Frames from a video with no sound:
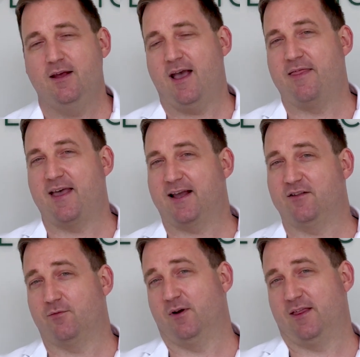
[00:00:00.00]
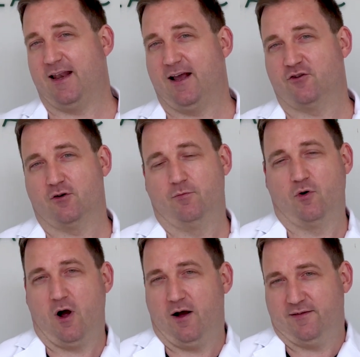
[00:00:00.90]
and that gets rid of that extra
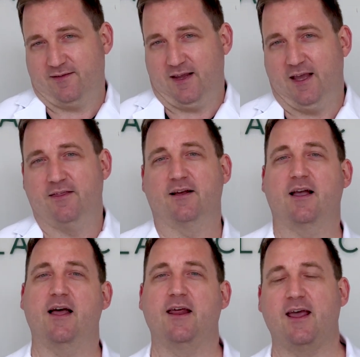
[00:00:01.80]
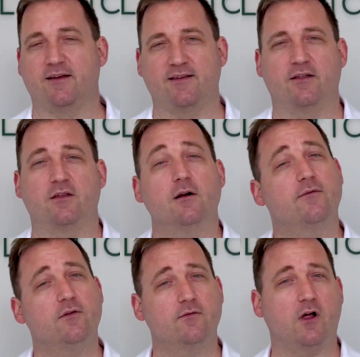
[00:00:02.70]
bra skin that kind of hangs out there
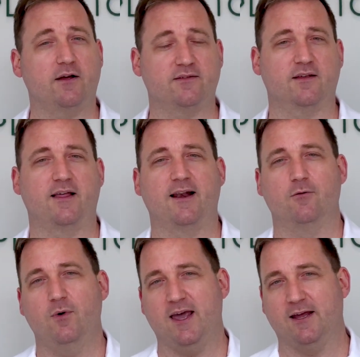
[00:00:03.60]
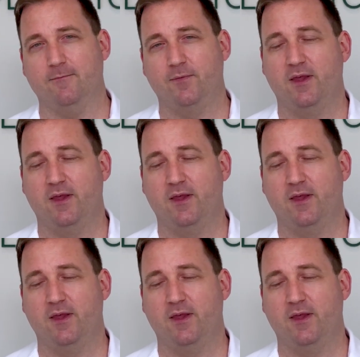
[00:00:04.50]
if you've lost a lot of weight.